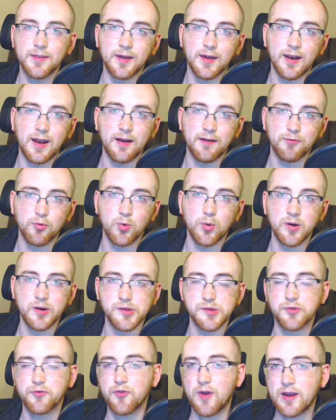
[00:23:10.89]
that everyone
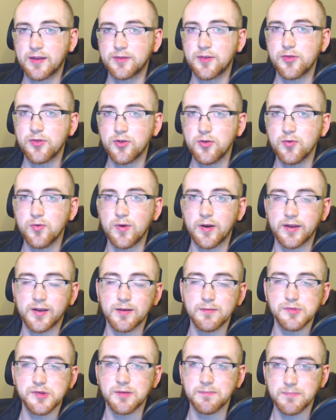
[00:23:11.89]
is attracted to when it
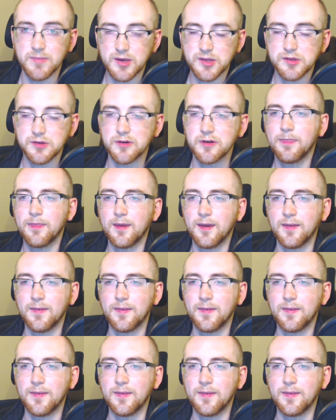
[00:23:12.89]
comes to Mixer,